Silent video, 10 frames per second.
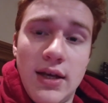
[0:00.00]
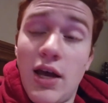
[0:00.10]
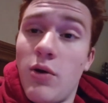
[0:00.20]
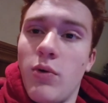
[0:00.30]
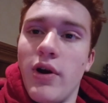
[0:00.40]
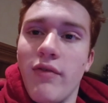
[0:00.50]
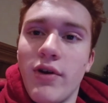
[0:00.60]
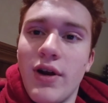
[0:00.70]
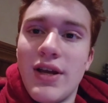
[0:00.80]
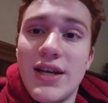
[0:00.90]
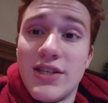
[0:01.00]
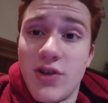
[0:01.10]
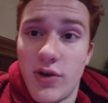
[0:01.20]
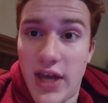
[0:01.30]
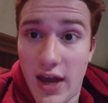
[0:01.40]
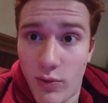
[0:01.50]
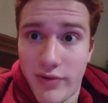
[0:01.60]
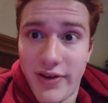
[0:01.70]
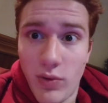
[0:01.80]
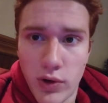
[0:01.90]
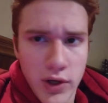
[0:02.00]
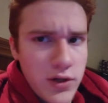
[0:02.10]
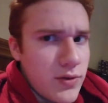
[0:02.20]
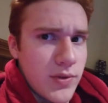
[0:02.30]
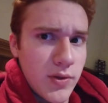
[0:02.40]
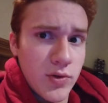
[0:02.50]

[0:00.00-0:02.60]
eh, whatever. So yeah, we've hit 100